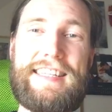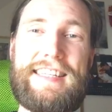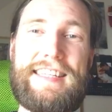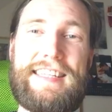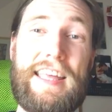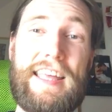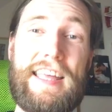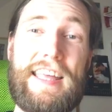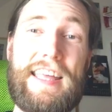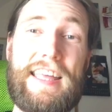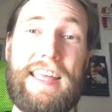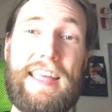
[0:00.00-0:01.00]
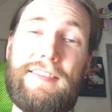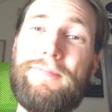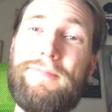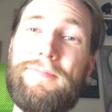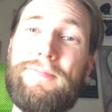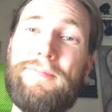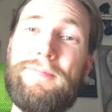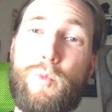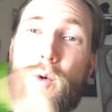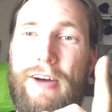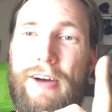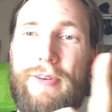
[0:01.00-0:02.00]
and this is
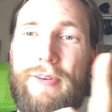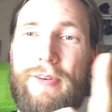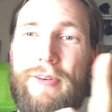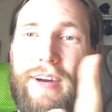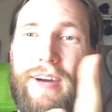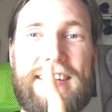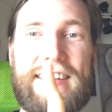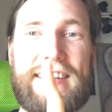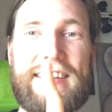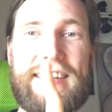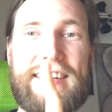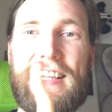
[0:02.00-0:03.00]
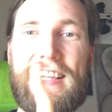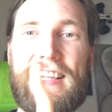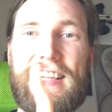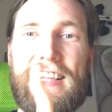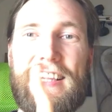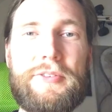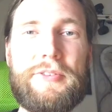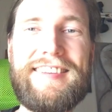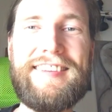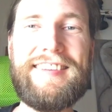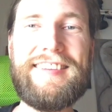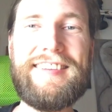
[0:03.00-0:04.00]
one. Now I can
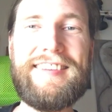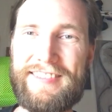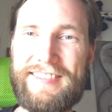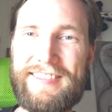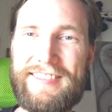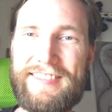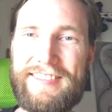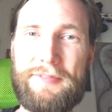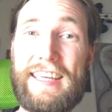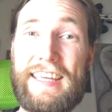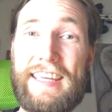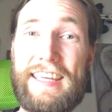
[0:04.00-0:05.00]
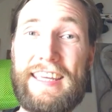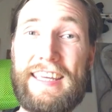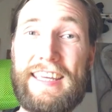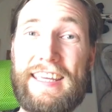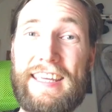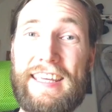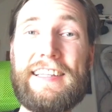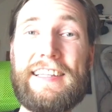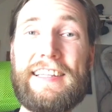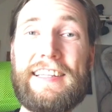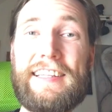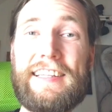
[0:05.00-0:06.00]
tell you the one reason
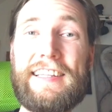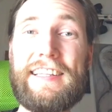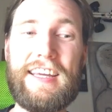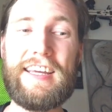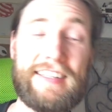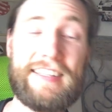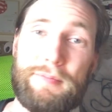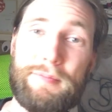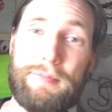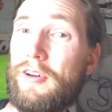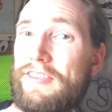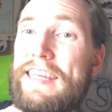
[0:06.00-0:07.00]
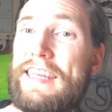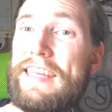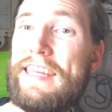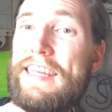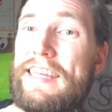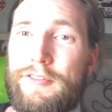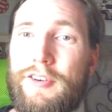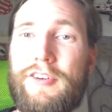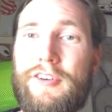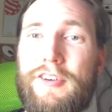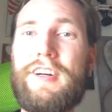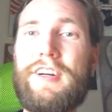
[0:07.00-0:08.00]
because I'm speaking and I'm not
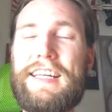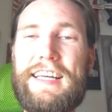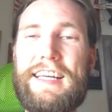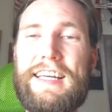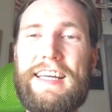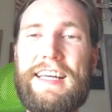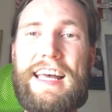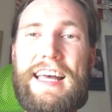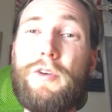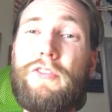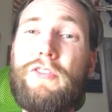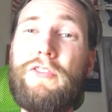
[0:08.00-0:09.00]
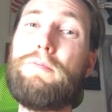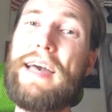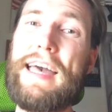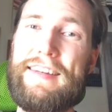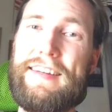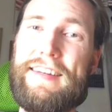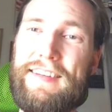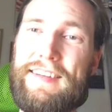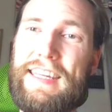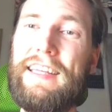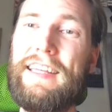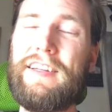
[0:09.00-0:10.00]
native tongue. Bad in
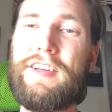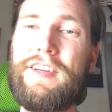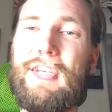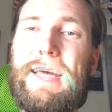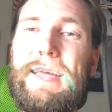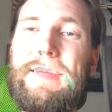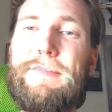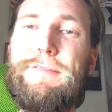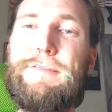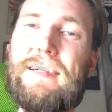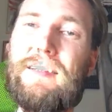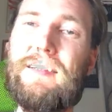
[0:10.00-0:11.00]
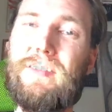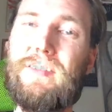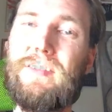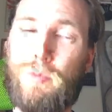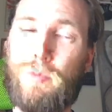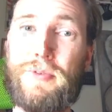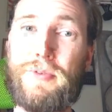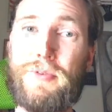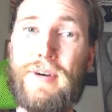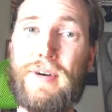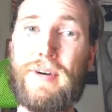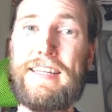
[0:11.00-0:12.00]
English. I failed one grade,
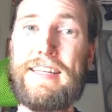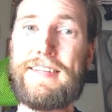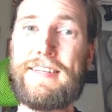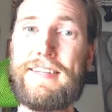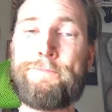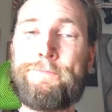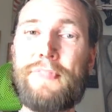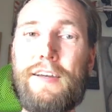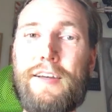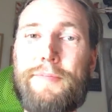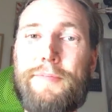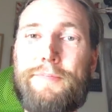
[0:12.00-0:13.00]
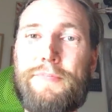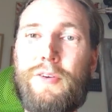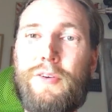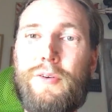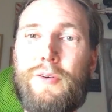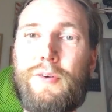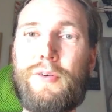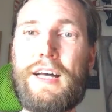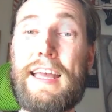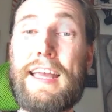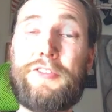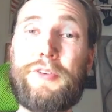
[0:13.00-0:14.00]
so I had
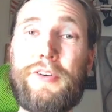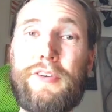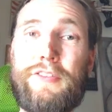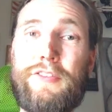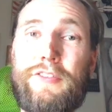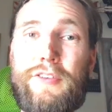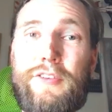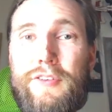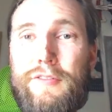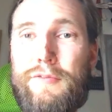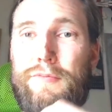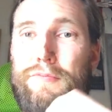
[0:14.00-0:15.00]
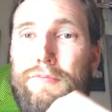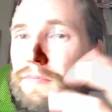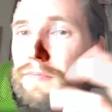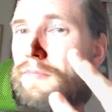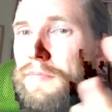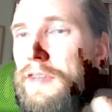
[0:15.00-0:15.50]
to yeah